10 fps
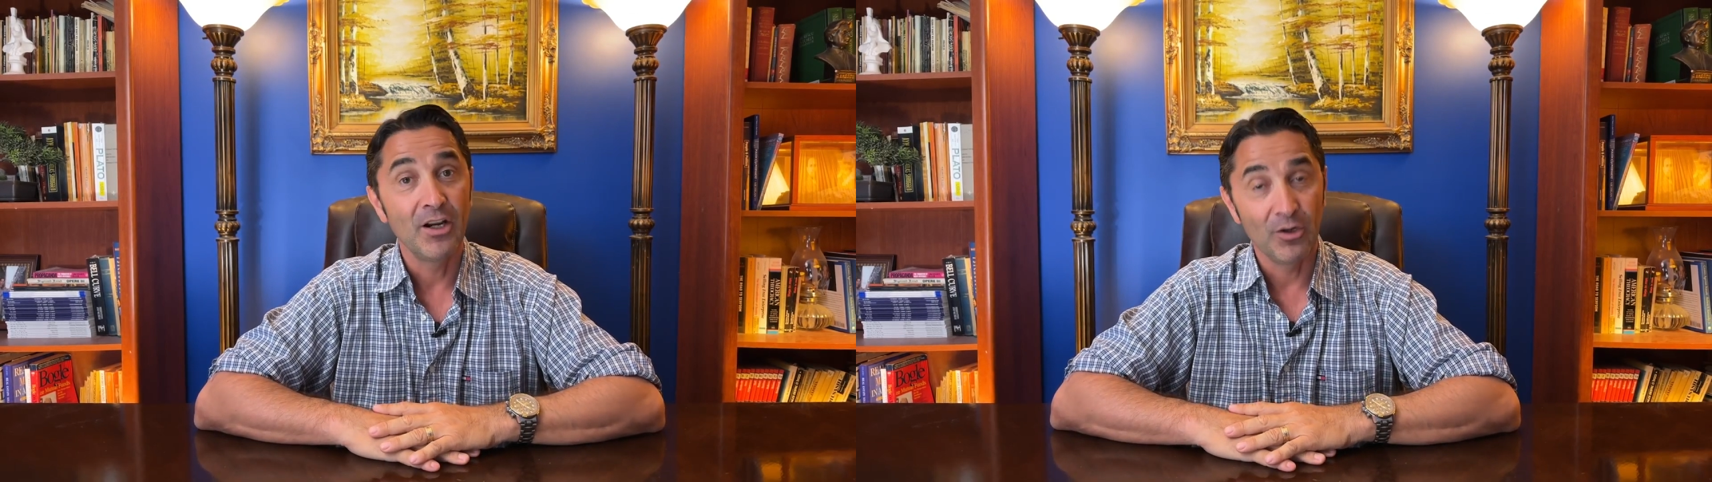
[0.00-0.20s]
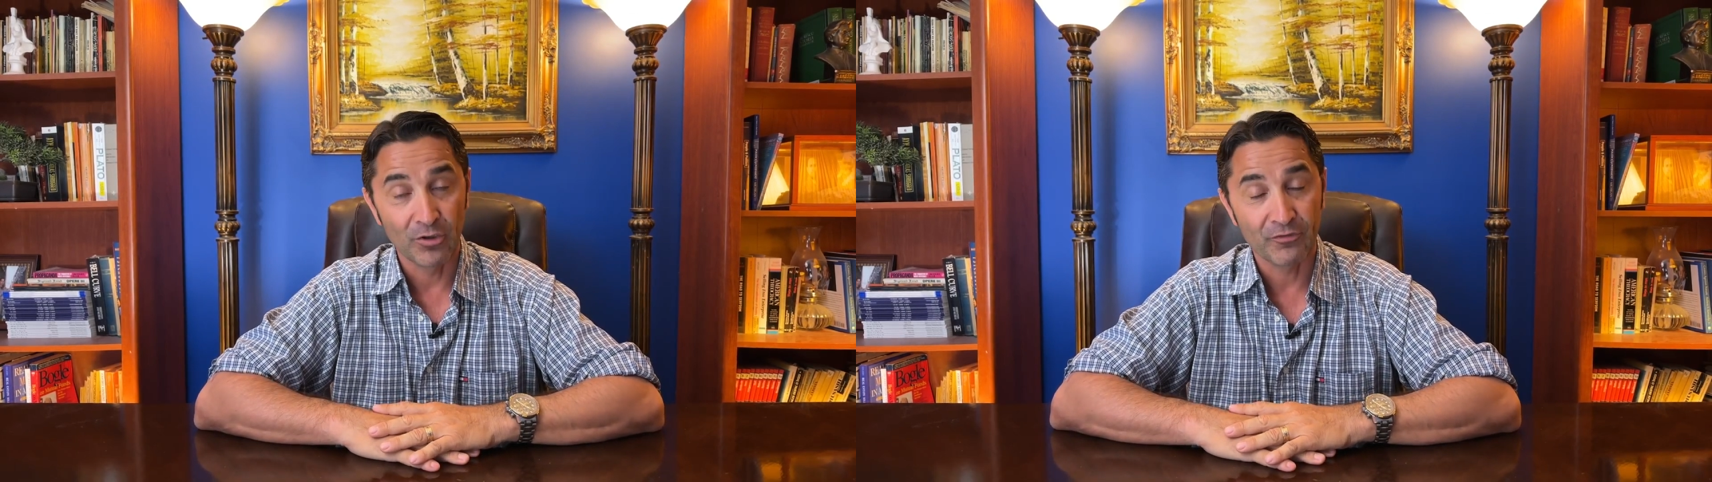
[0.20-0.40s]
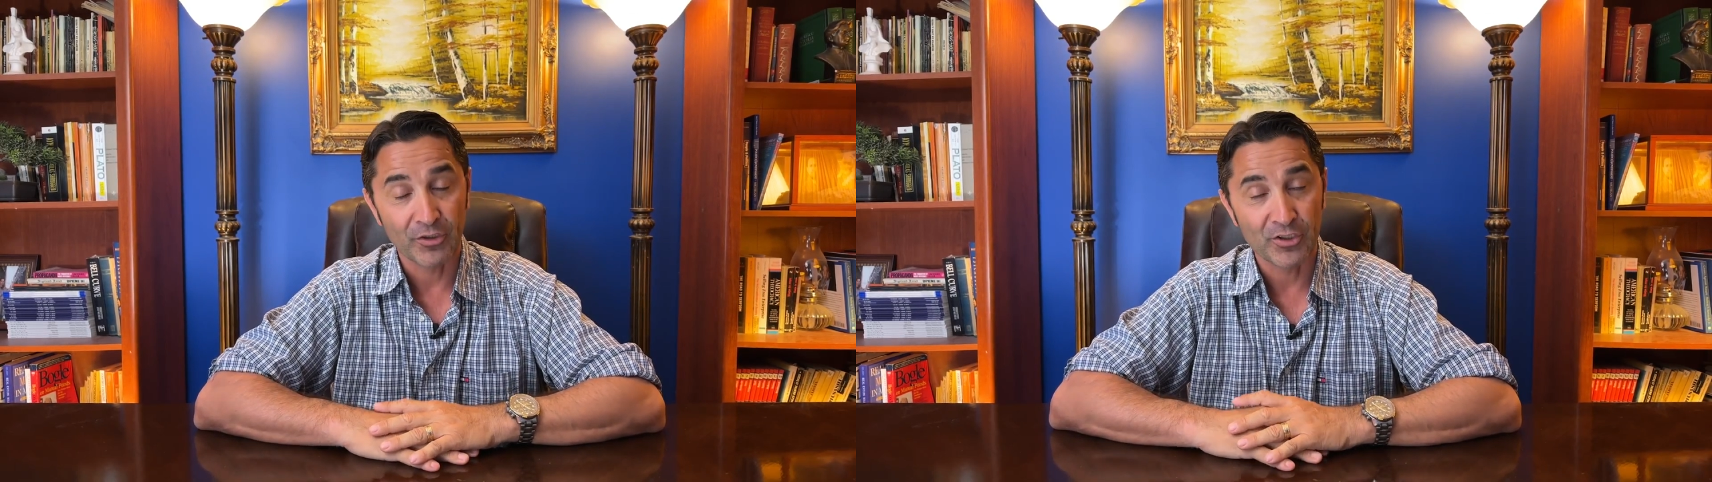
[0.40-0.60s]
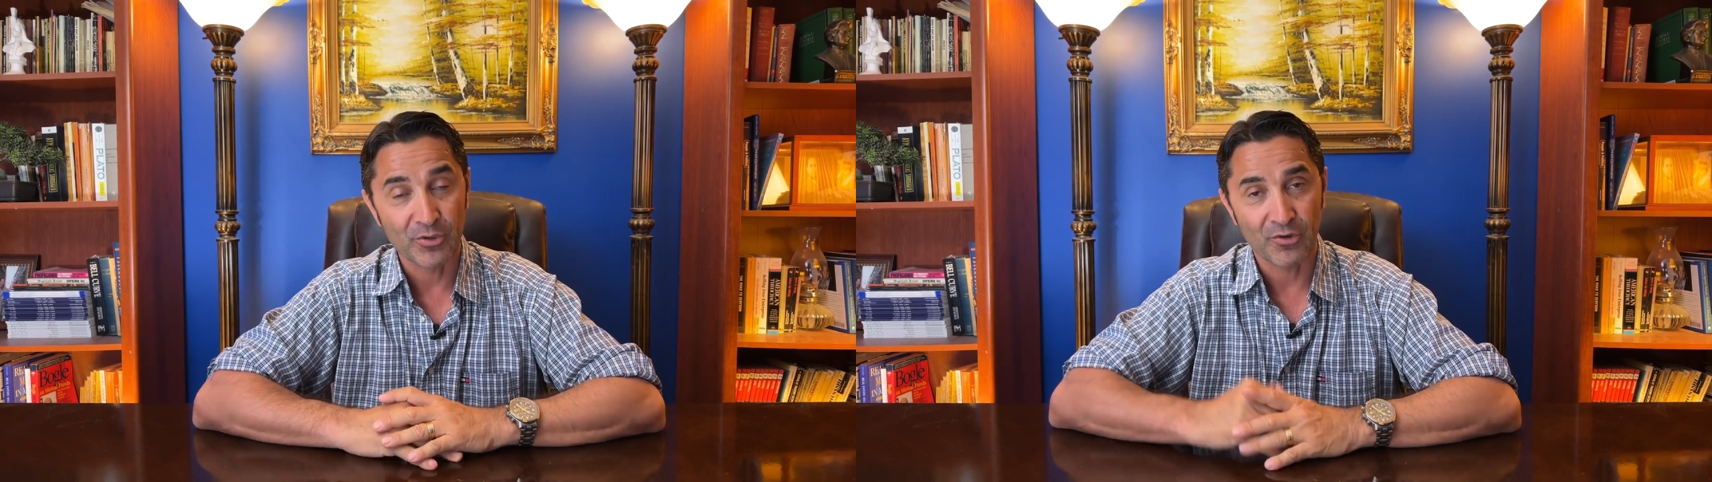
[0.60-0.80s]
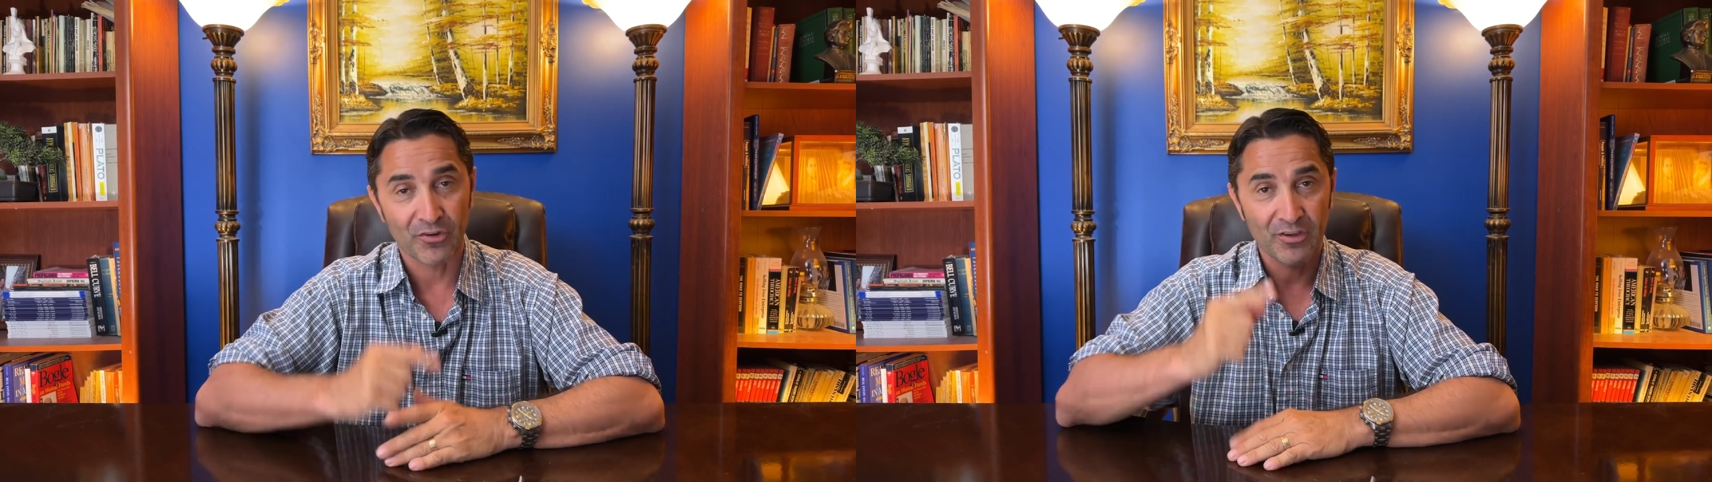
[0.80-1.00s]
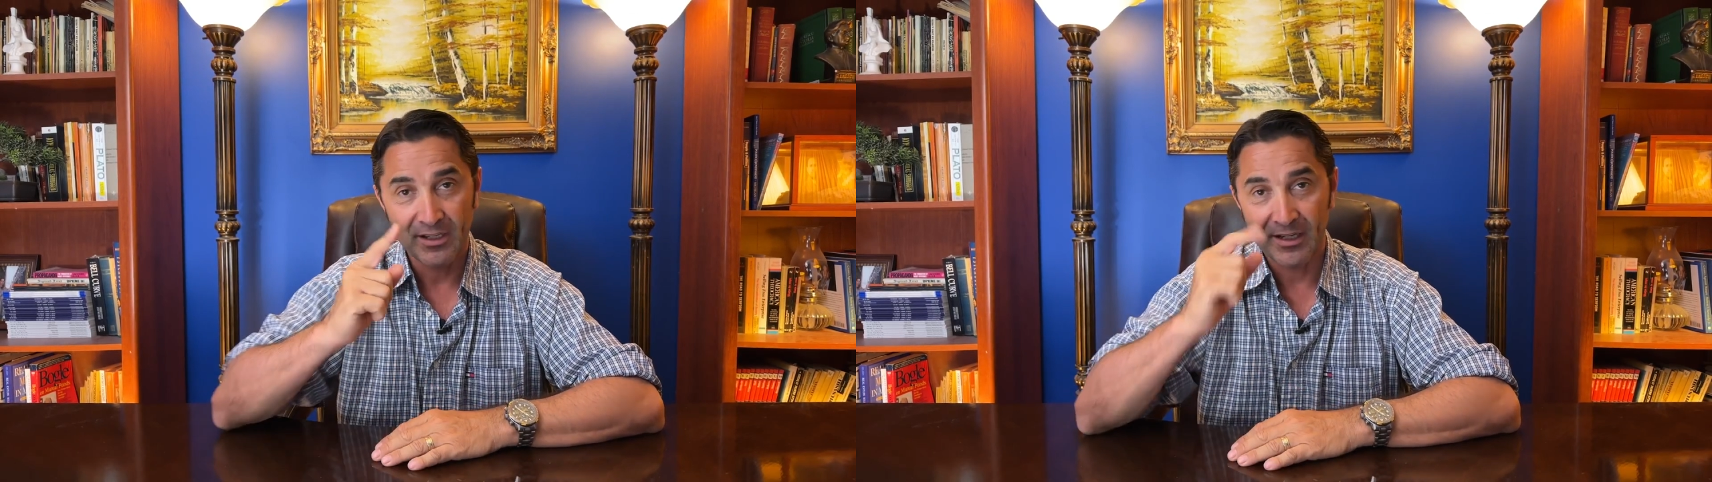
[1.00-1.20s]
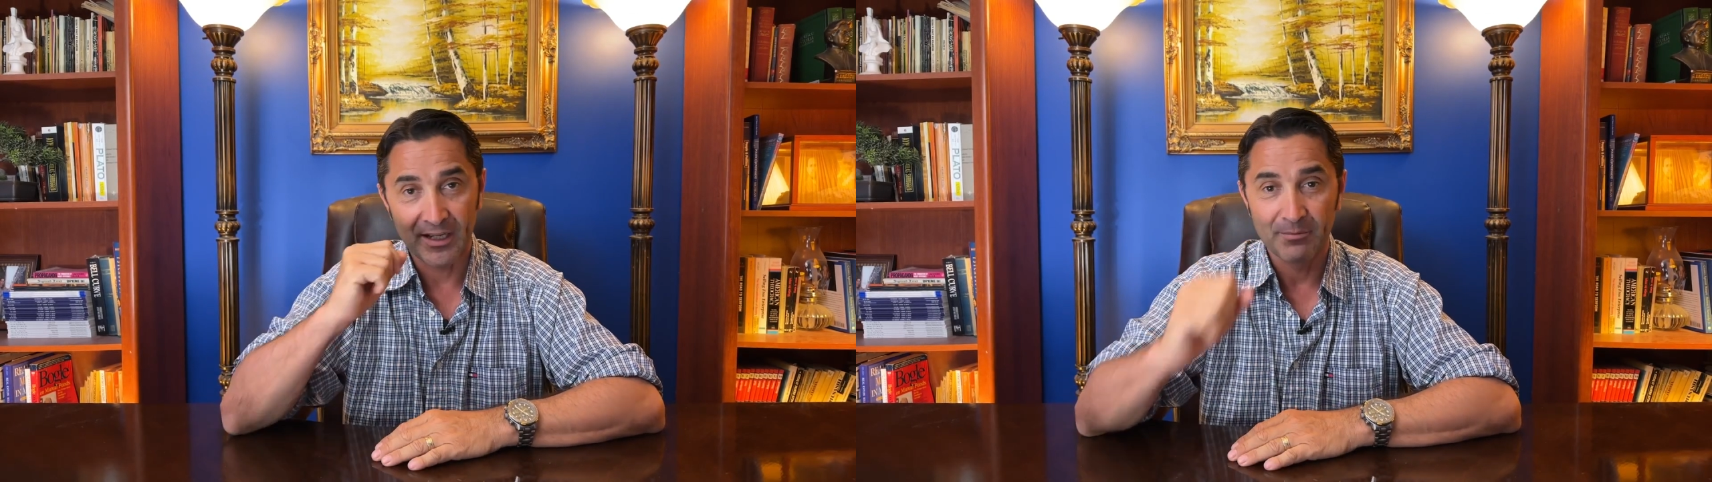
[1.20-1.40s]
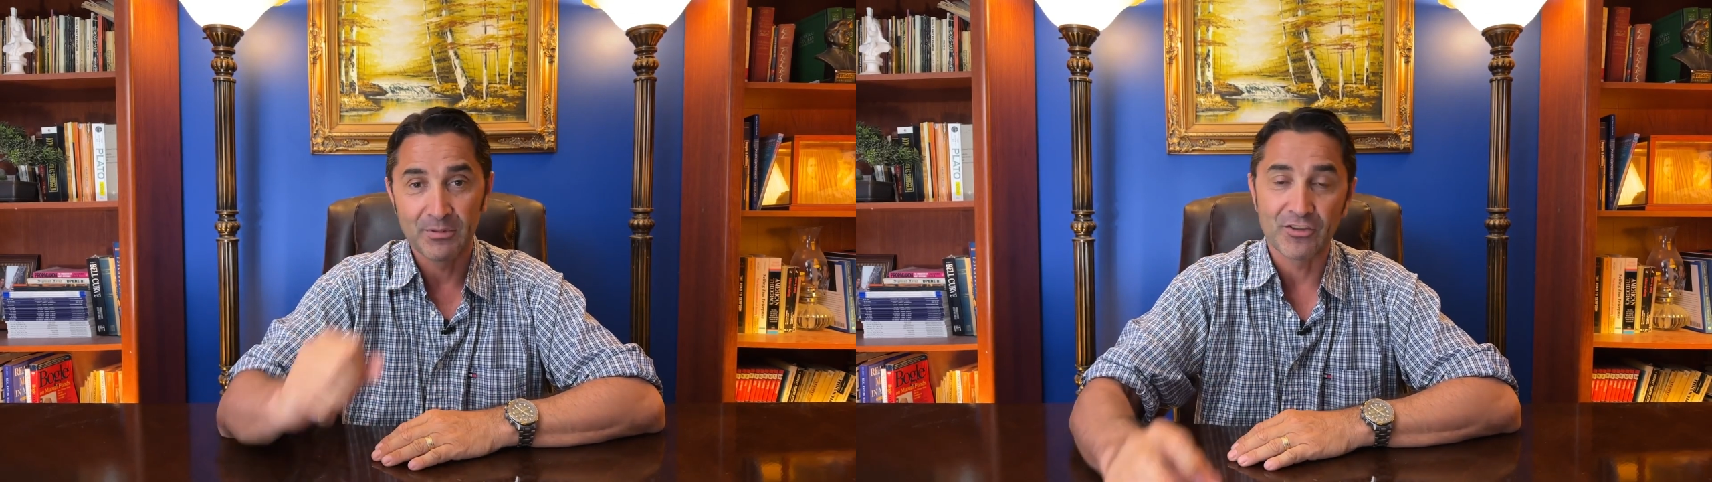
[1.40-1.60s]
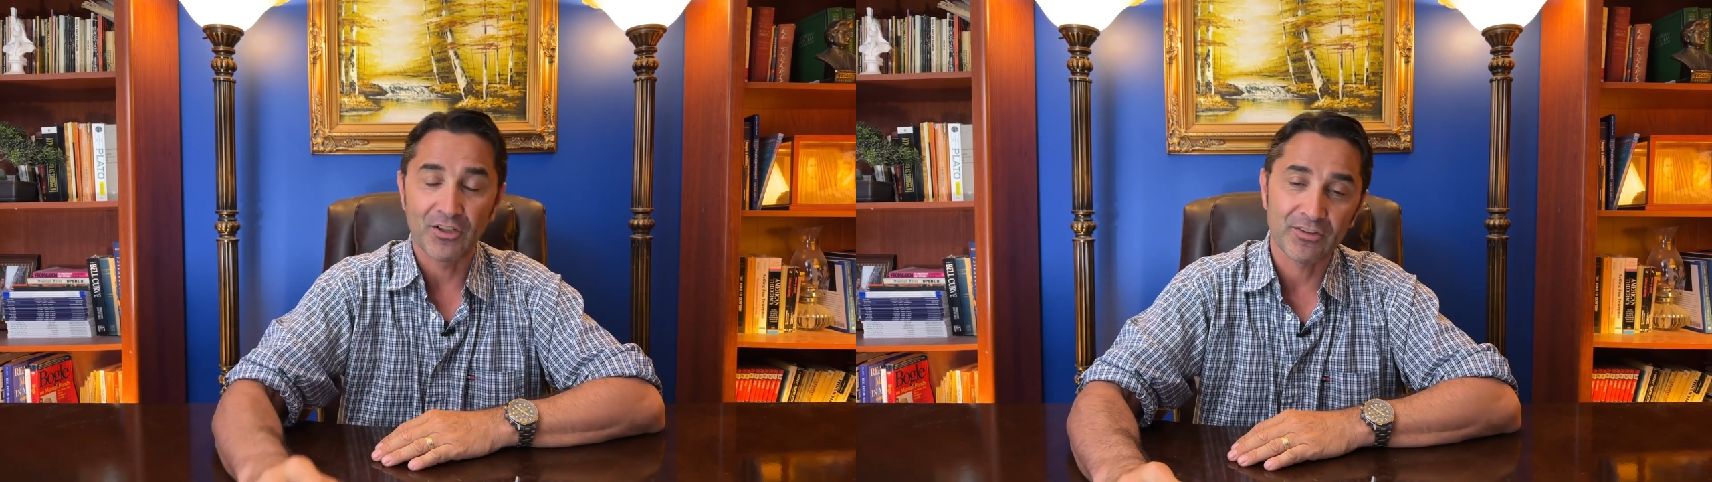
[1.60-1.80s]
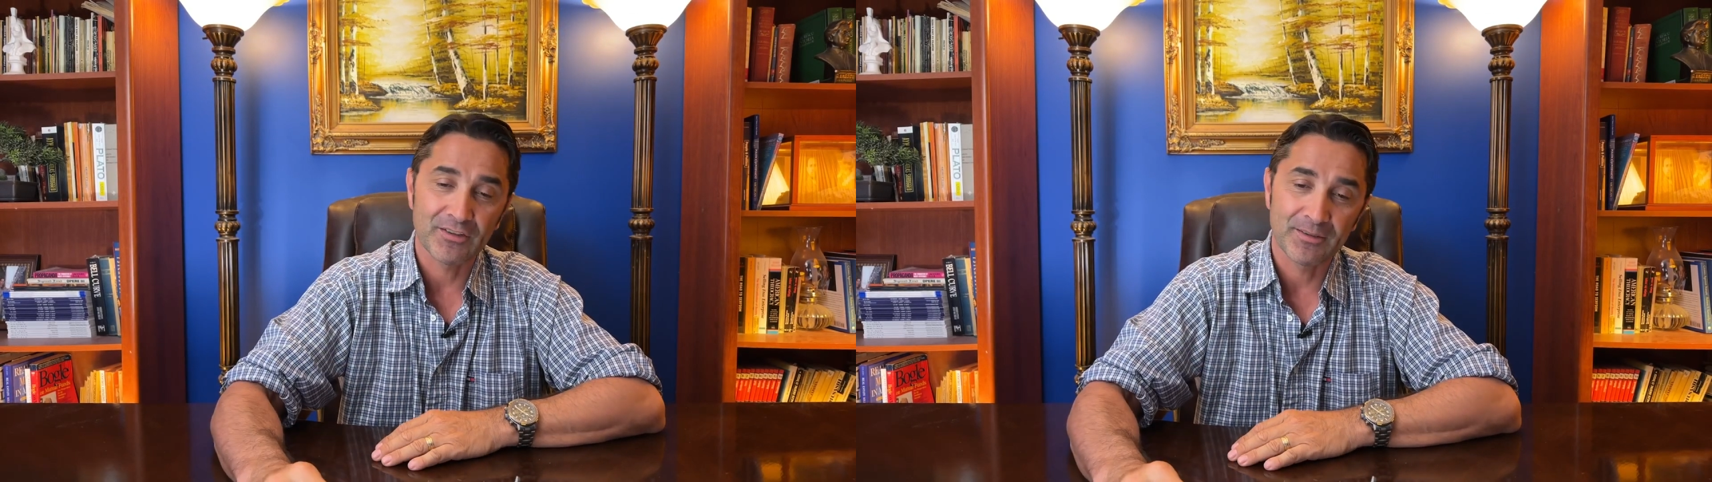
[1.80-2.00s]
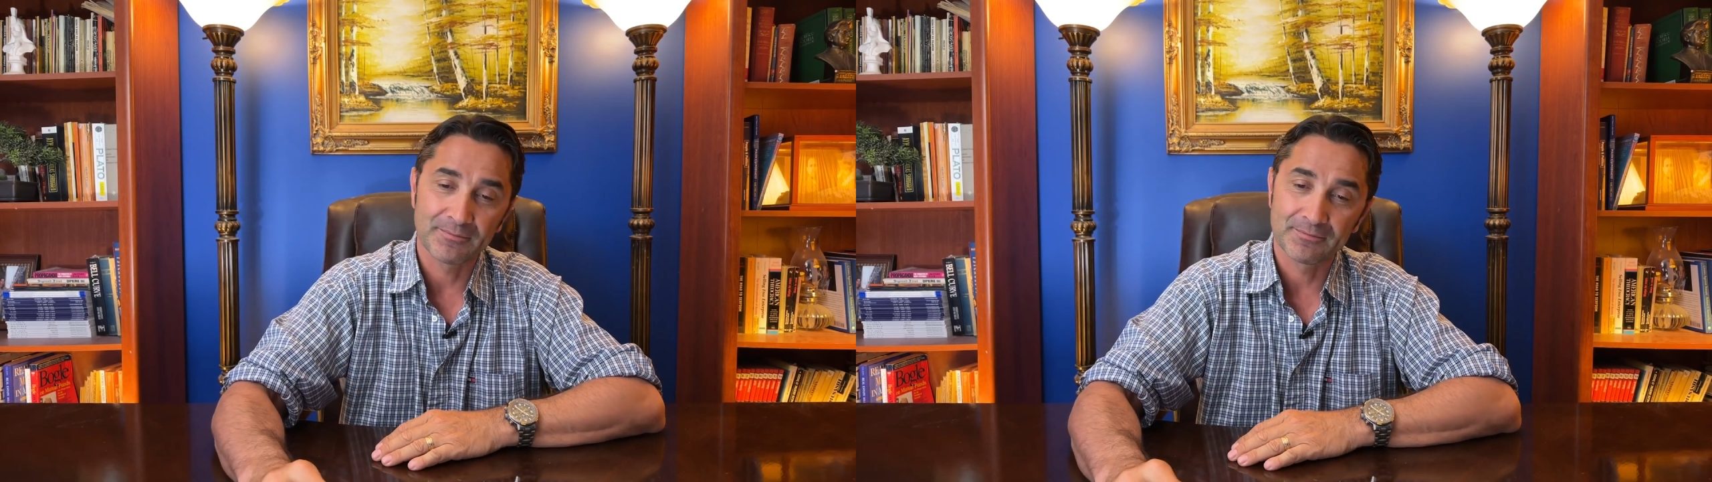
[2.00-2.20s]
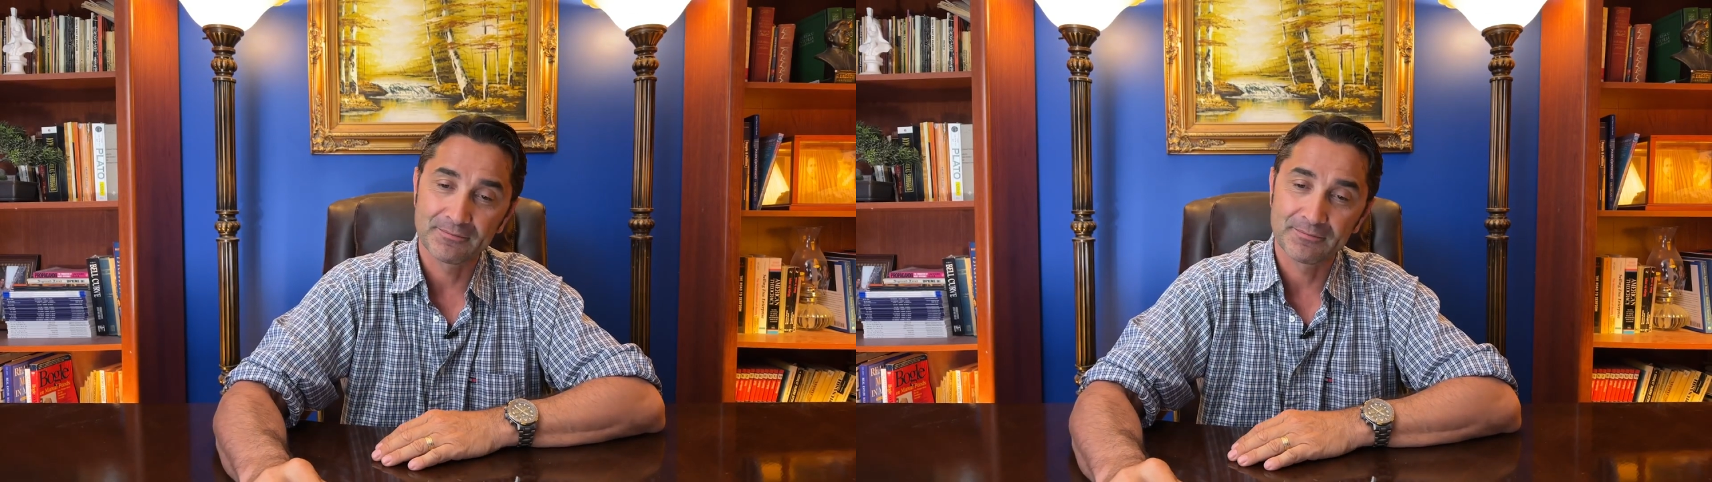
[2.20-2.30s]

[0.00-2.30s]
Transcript: look for the truth, and be just.